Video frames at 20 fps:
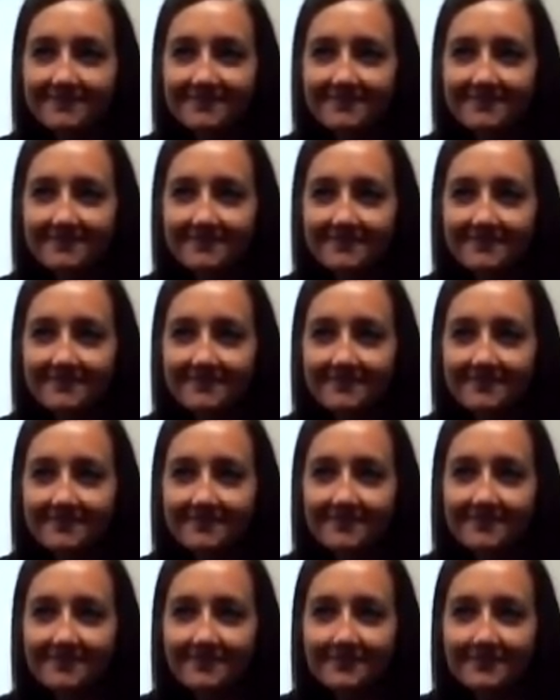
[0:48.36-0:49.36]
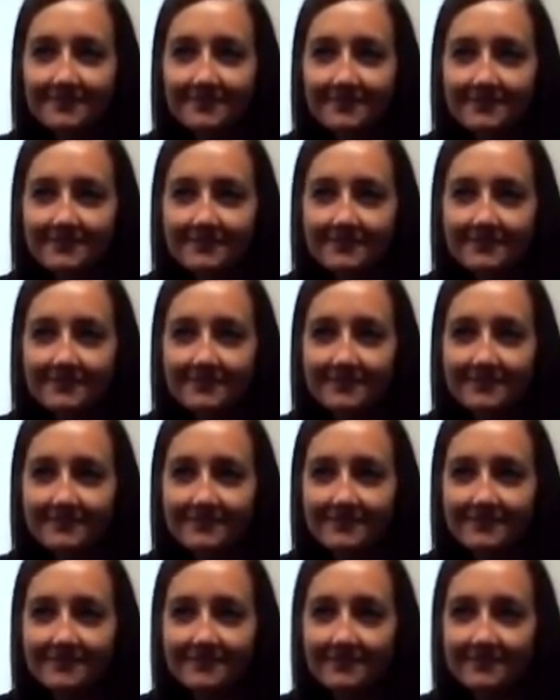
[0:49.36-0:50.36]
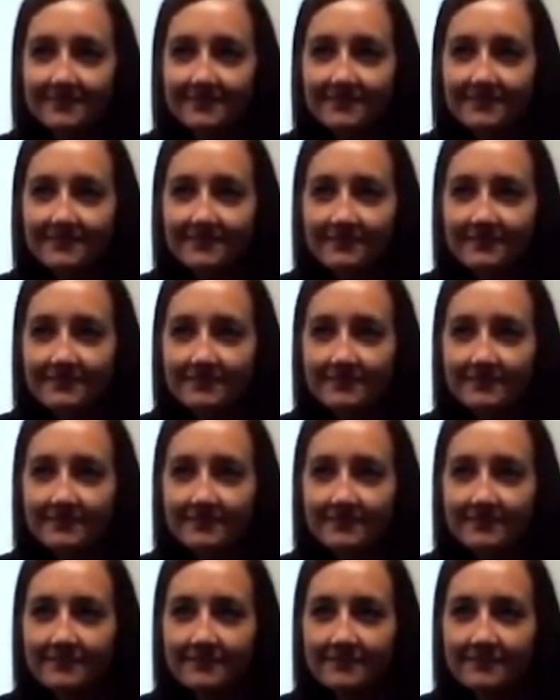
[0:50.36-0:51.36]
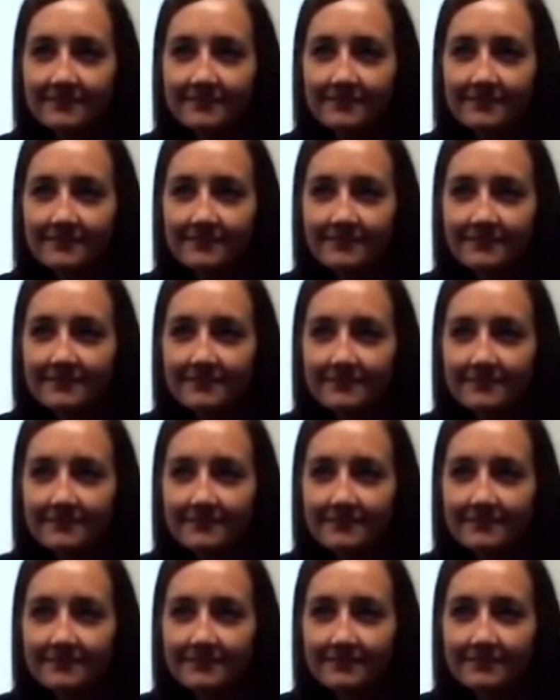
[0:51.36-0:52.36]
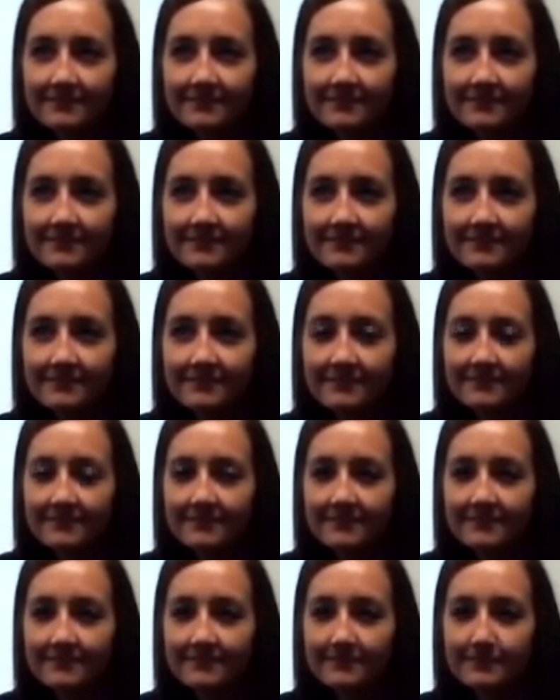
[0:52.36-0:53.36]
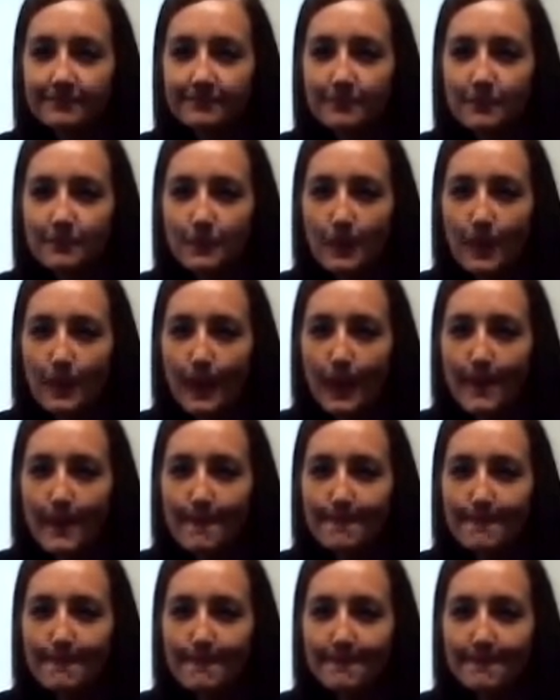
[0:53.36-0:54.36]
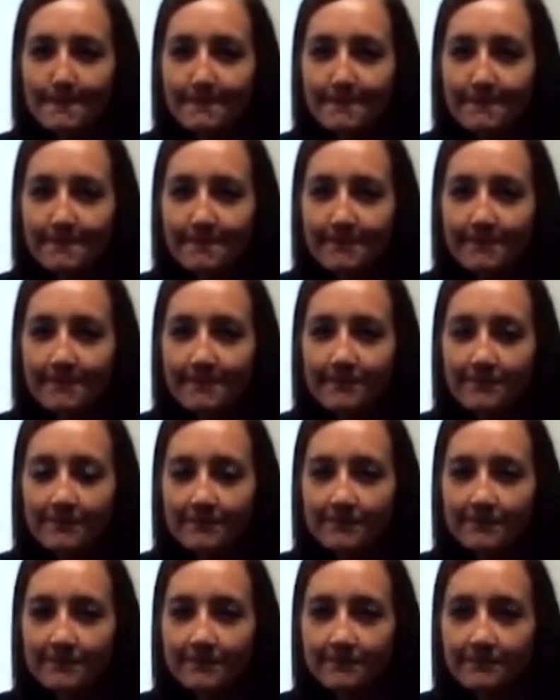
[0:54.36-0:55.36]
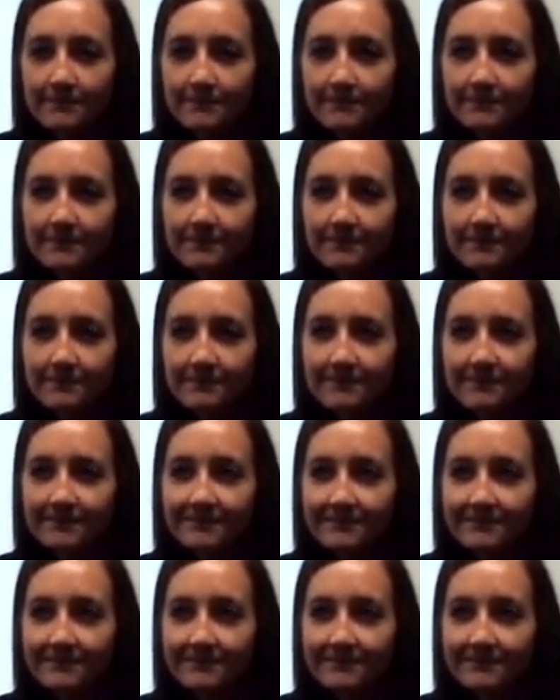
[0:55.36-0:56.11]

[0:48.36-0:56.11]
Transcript: No words are spoken by the person on screen.